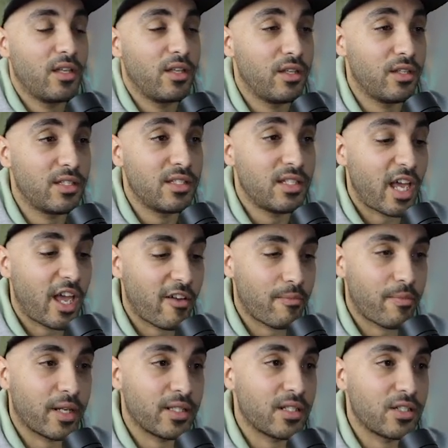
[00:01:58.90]
you'd save
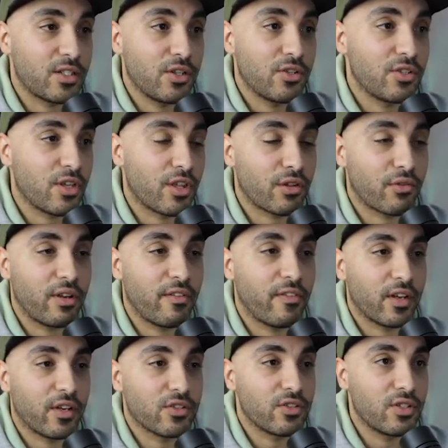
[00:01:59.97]
by just using your 3
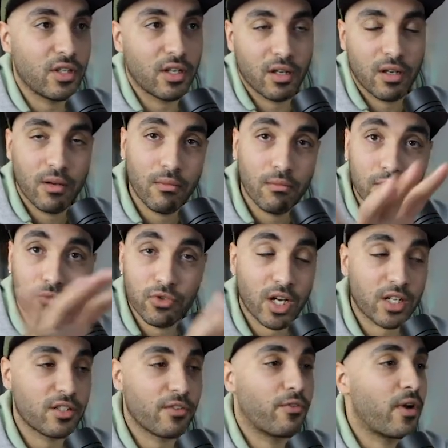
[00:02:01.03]
fingers to
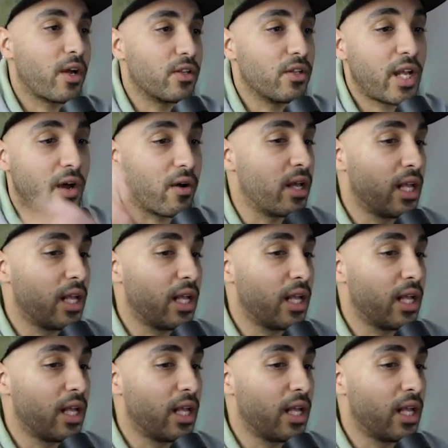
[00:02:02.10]
drag stuff around. Now,